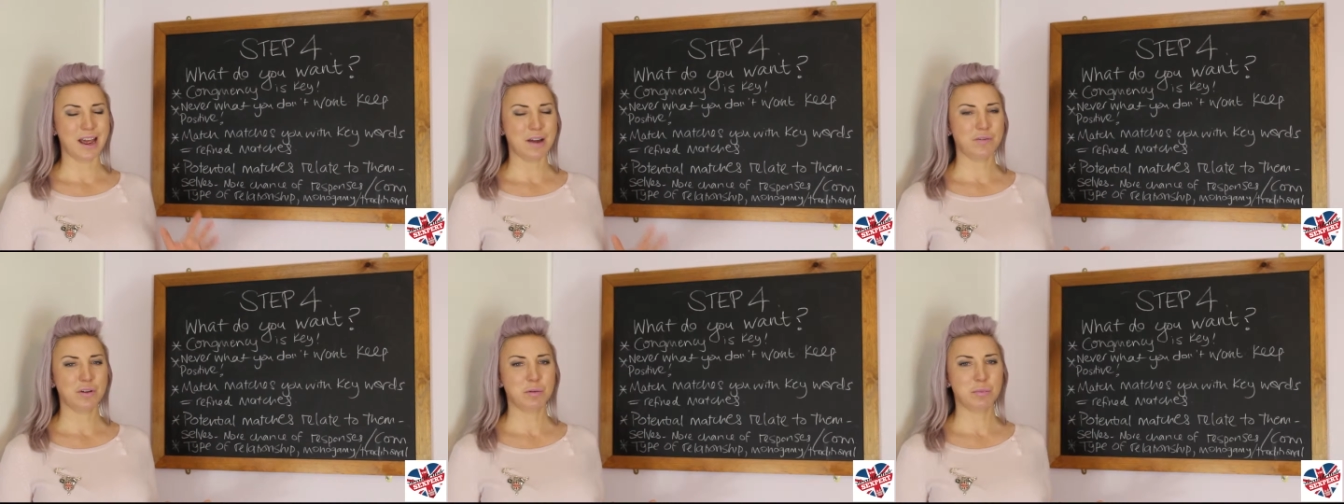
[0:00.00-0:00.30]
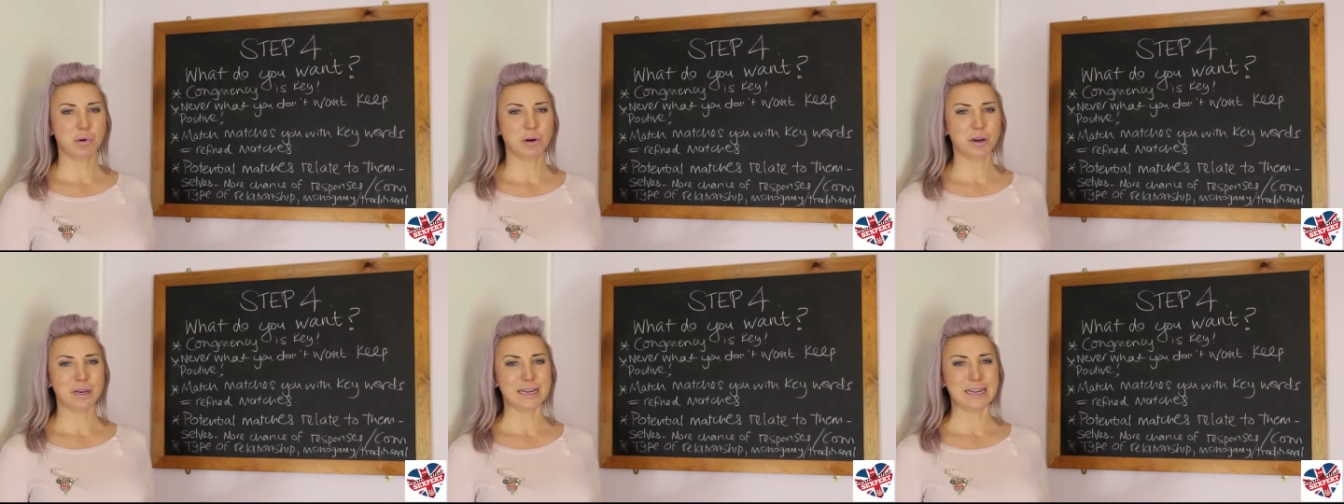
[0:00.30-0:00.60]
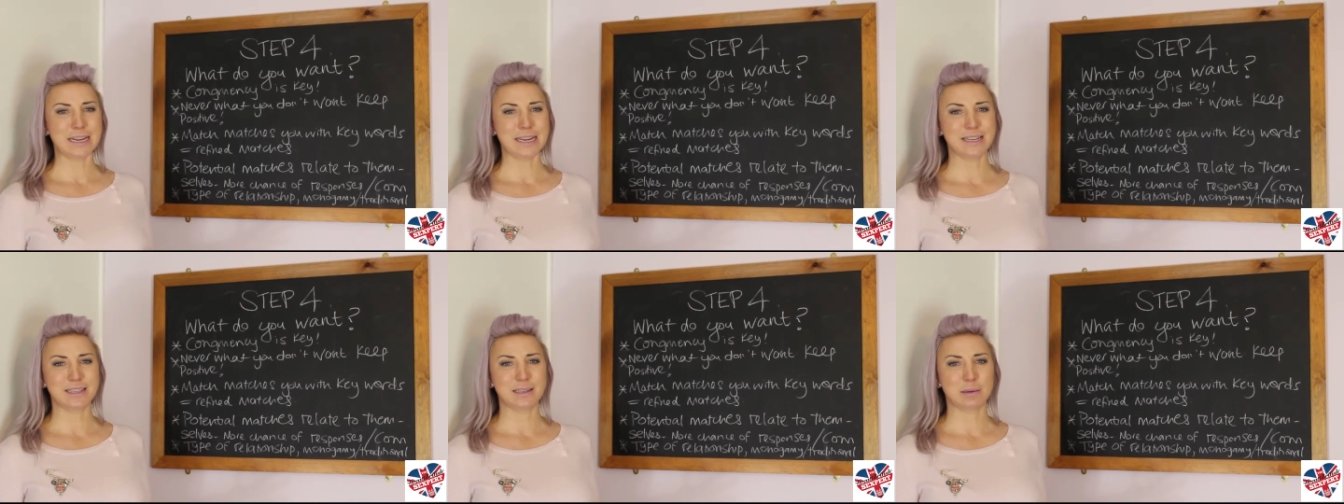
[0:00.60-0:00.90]

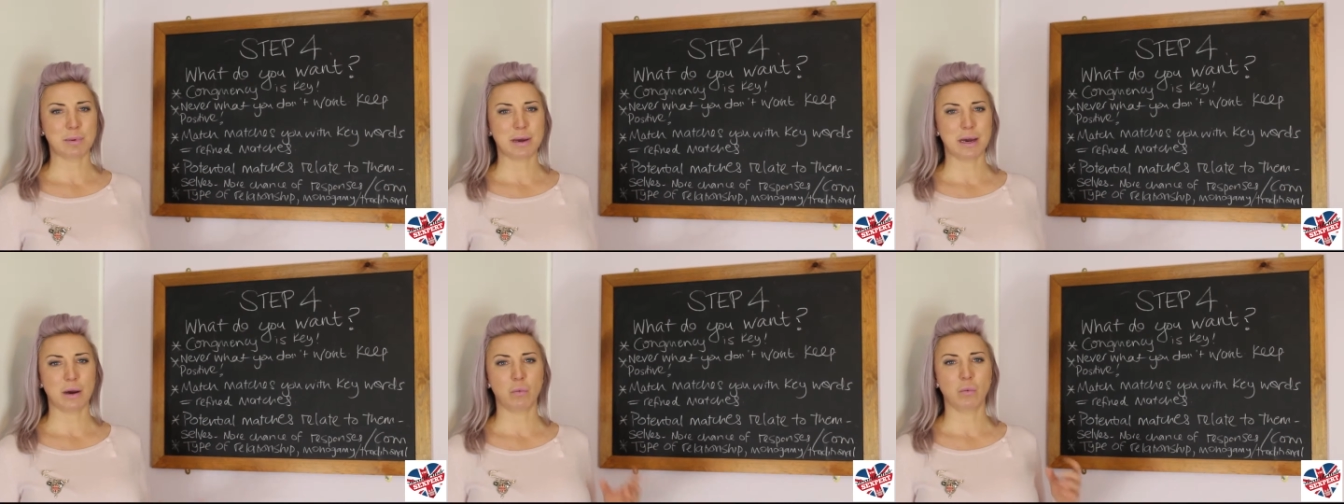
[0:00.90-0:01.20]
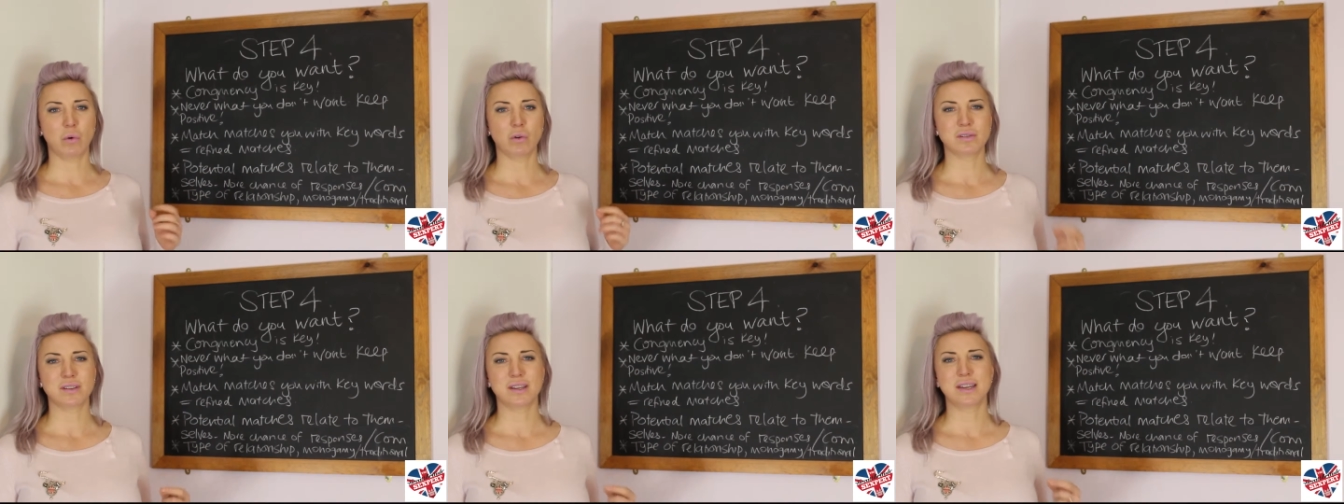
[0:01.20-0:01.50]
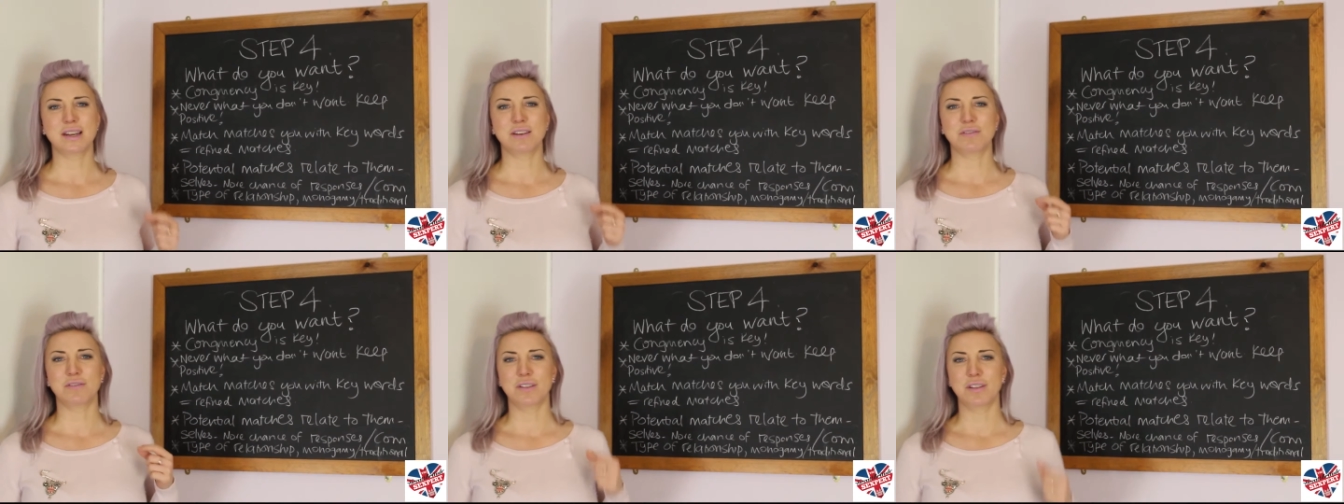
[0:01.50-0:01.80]
everybody is about what's
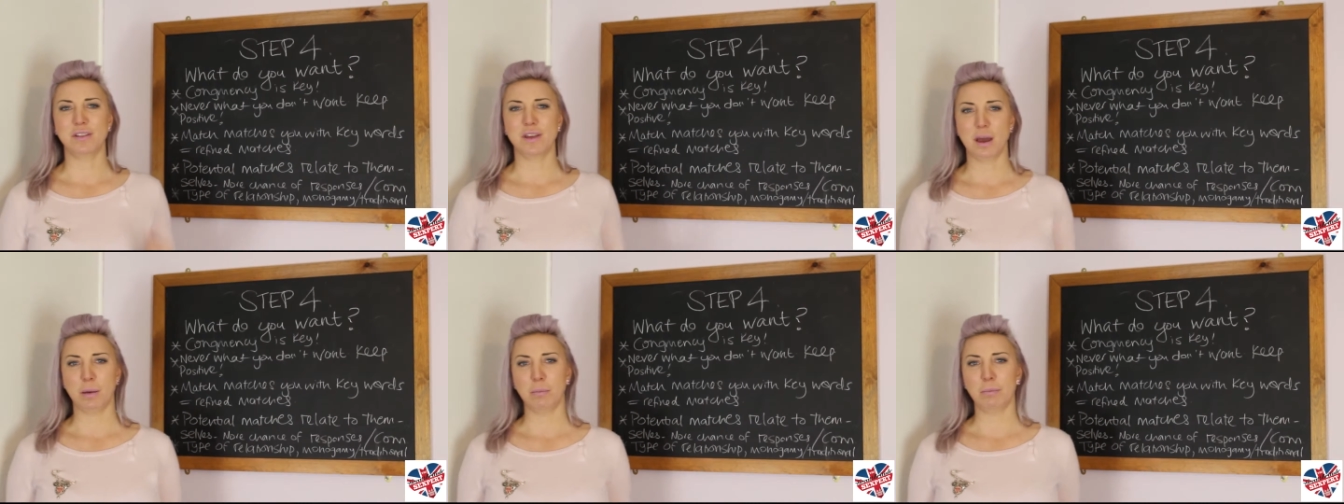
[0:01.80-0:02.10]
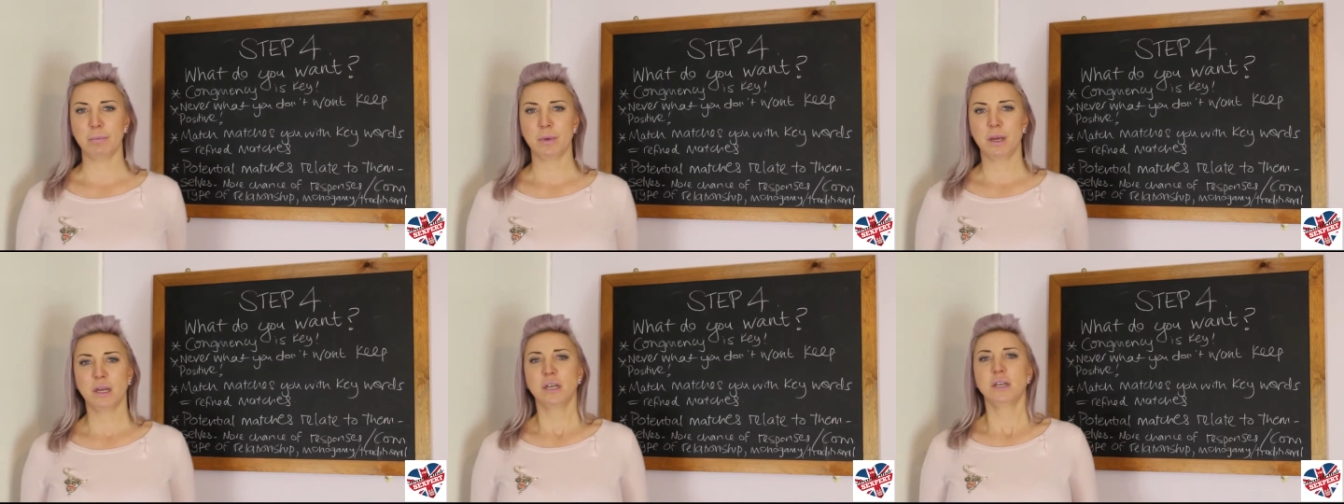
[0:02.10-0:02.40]
in it for them.